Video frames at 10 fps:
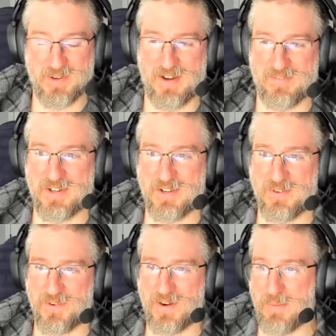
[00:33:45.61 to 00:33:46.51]
you have to do
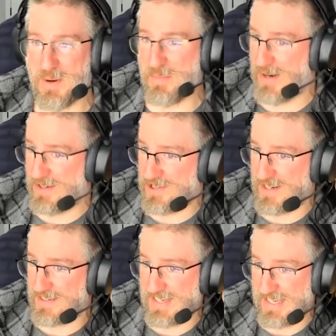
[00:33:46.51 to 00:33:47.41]
for an ML
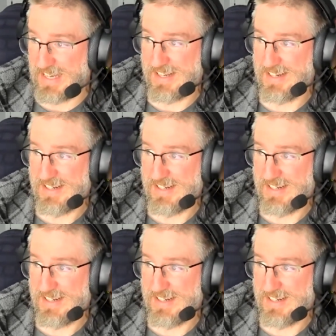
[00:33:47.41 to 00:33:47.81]
project to get it